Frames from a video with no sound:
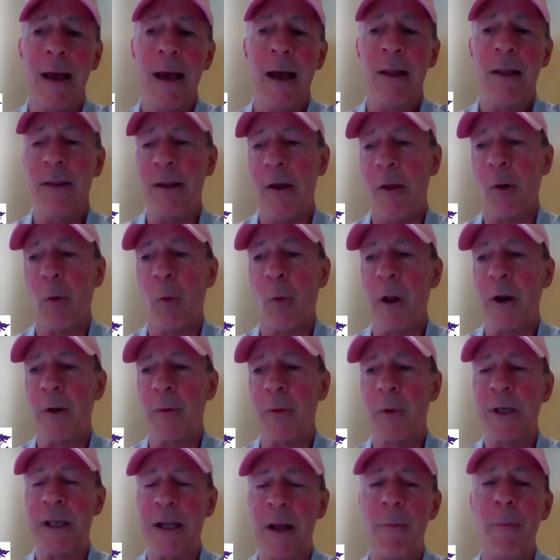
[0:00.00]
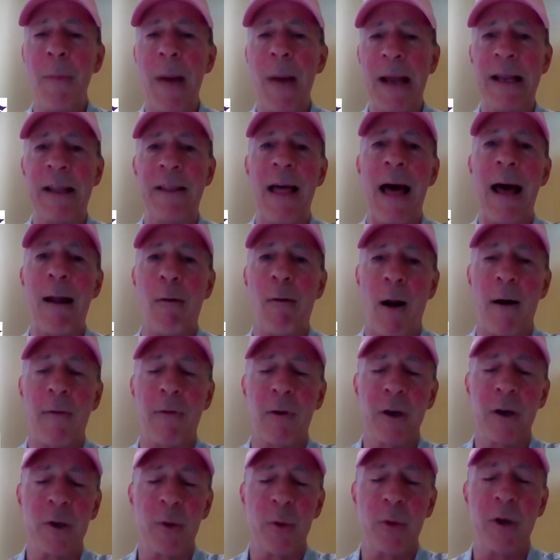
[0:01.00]
And the other one was him making that
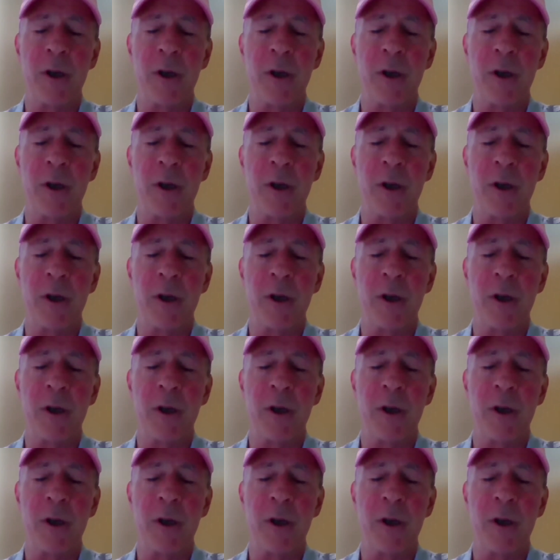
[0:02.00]
reference,